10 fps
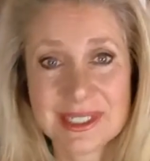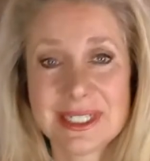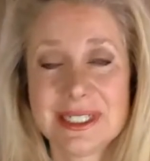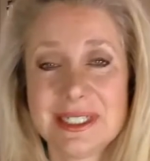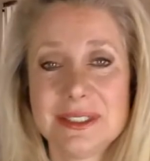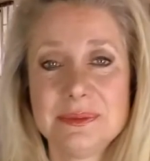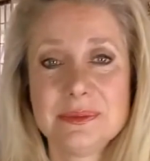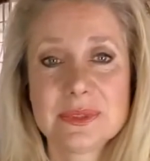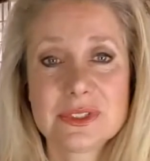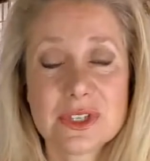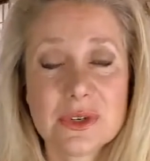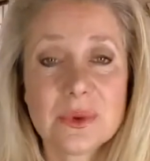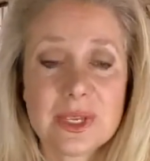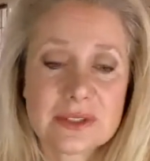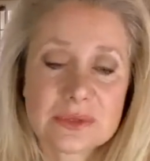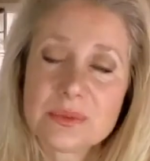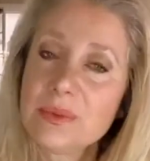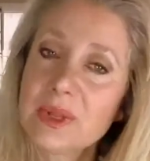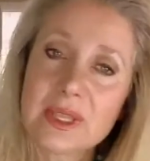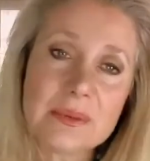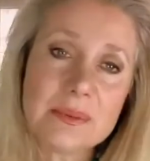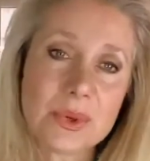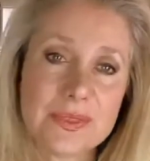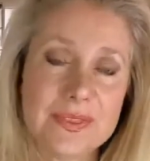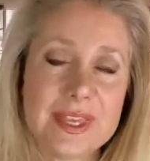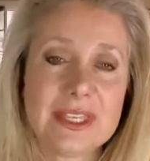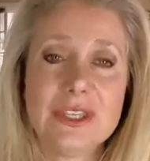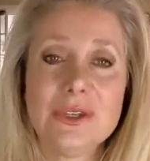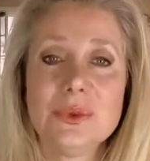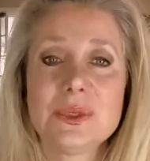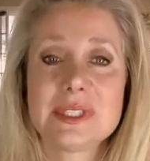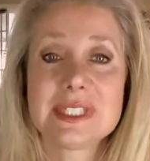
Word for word: Um, so it's really important that you